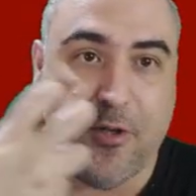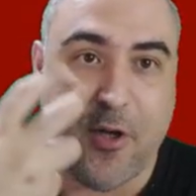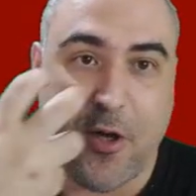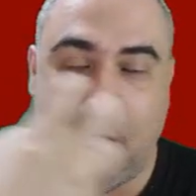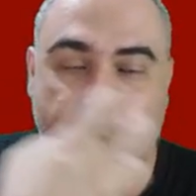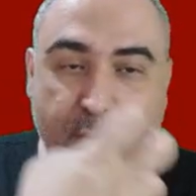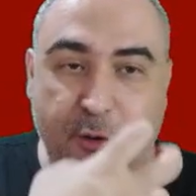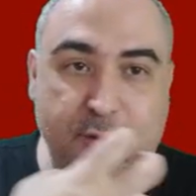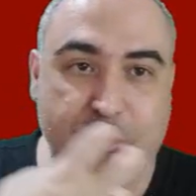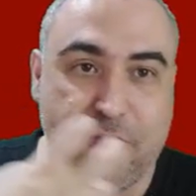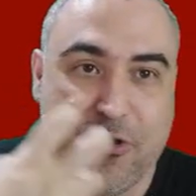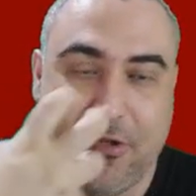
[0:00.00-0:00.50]

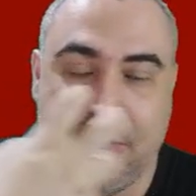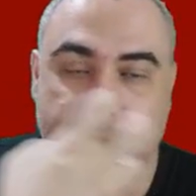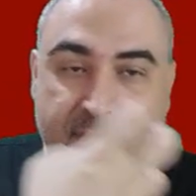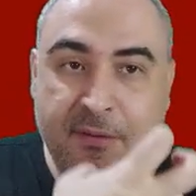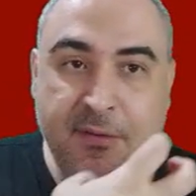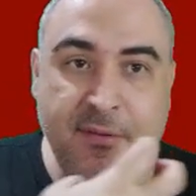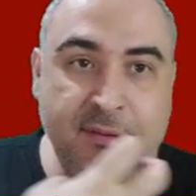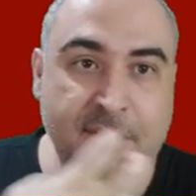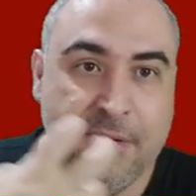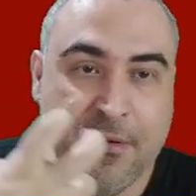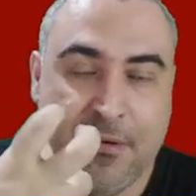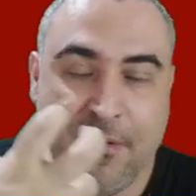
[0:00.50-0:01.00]
nose,
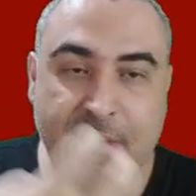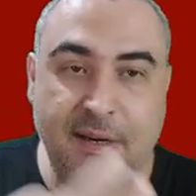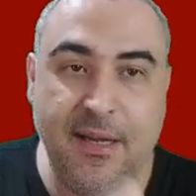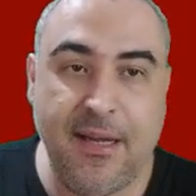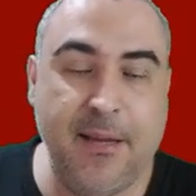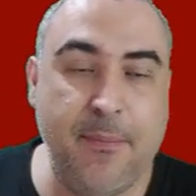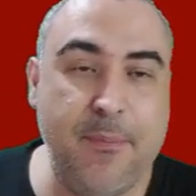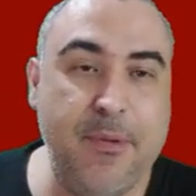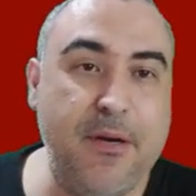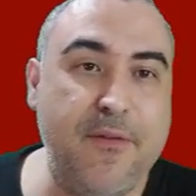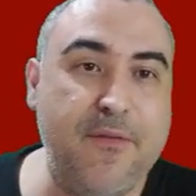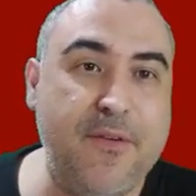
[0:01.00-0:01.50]

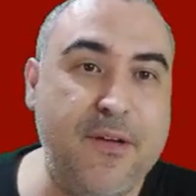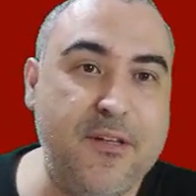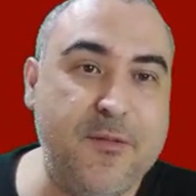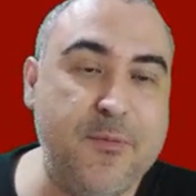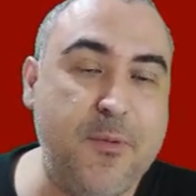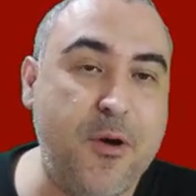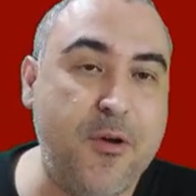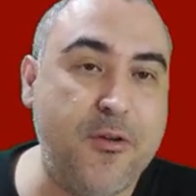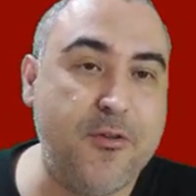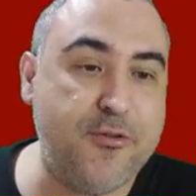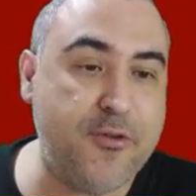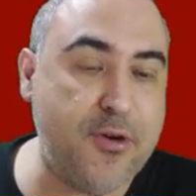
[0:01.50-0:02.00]
like a bit of a
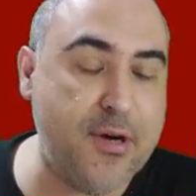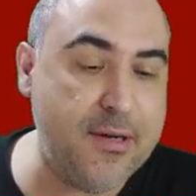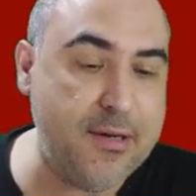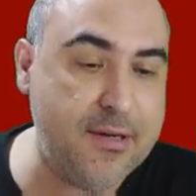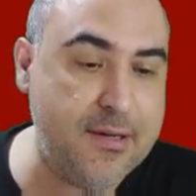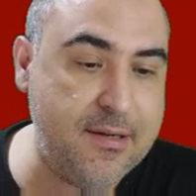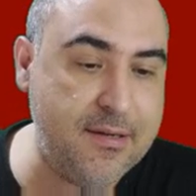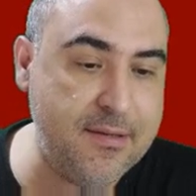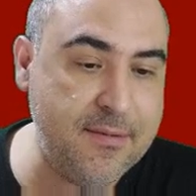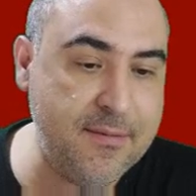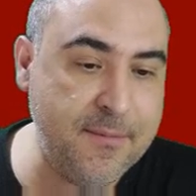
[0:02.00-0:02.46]
small trunk.